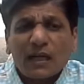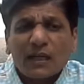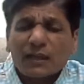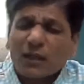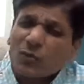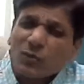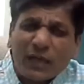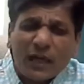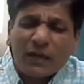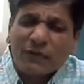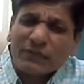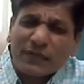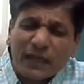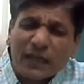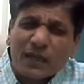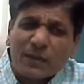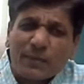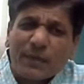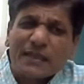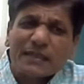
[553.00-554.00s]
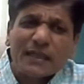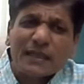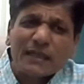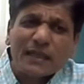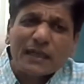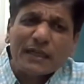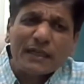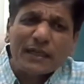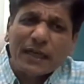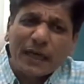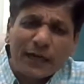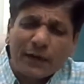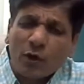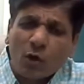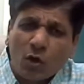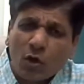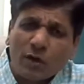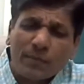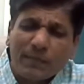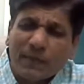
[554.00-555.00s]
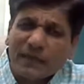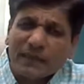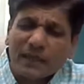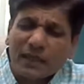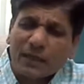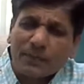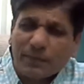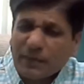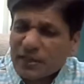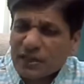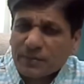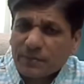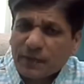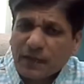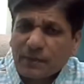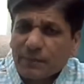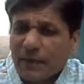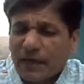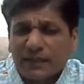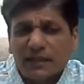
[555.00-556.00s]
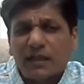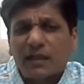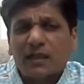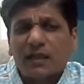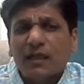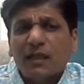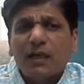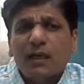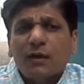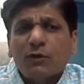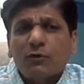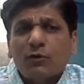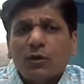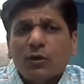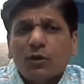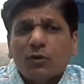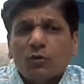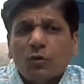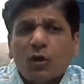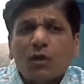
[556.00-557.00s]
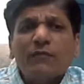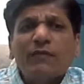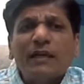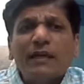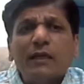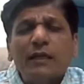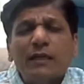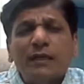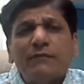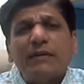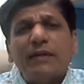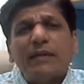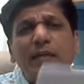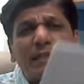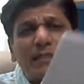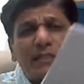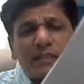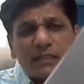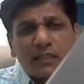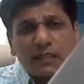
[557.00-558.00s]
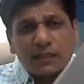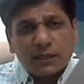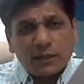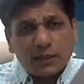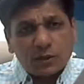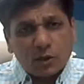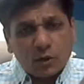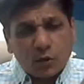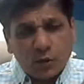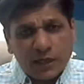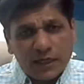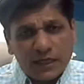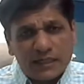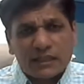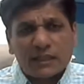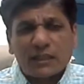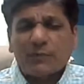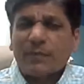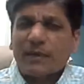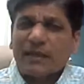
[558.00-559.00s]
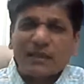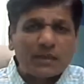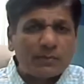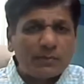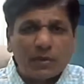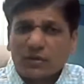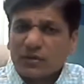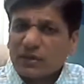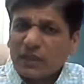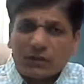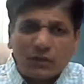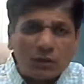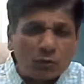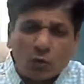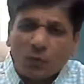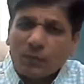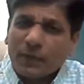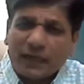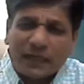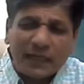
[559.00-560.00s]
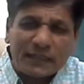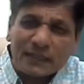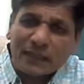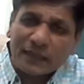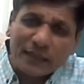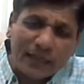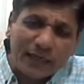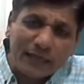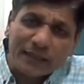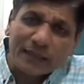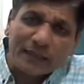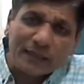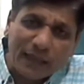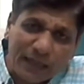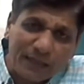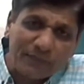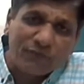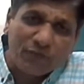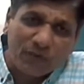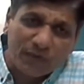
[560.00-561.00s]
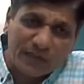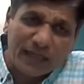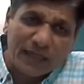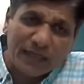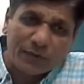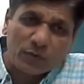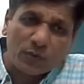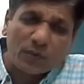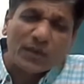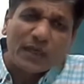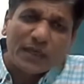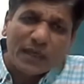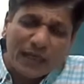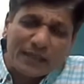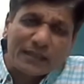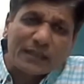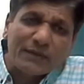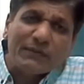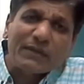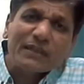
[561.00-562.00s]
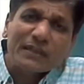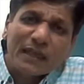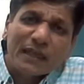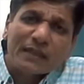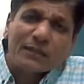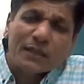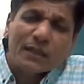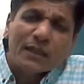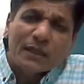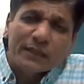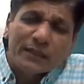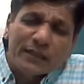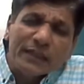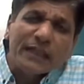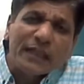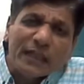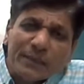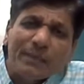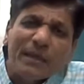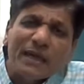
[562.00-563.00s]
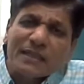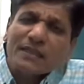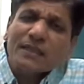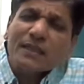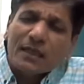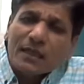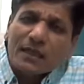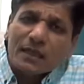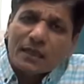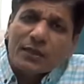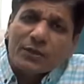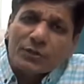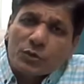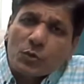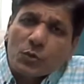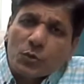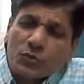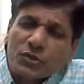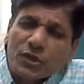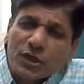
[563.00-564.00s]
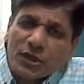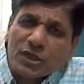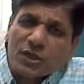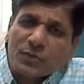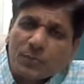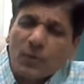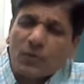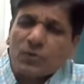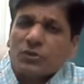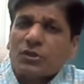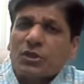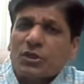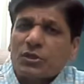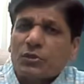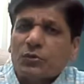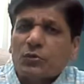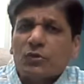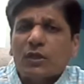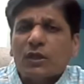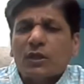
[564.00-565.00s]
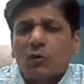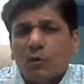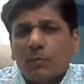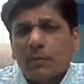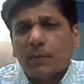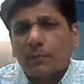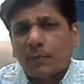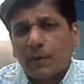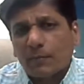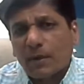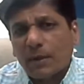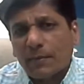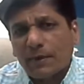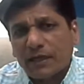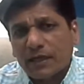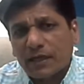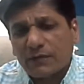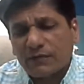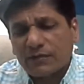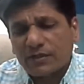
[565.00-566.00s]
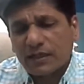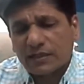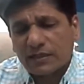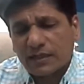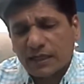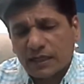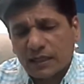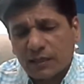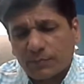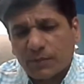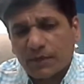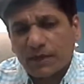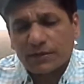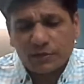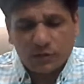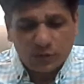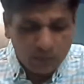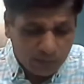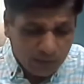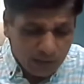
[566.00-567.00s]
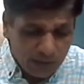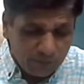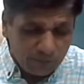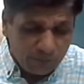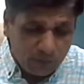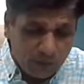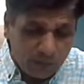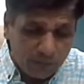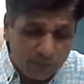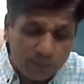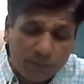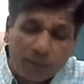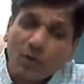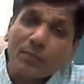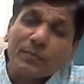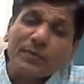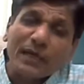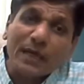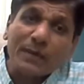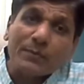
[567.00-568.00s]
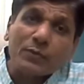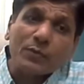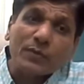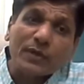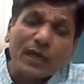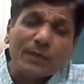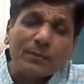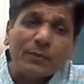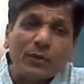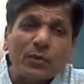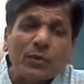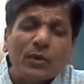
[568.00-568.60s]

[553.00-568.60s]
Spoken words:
now they have taken place in an ad hoc manner, peaceful manner, not in a very concerted and cohesive manner, because nobody had the time for that. And they are the need-based institutional responses to the global problematic which has taken place, from time to time.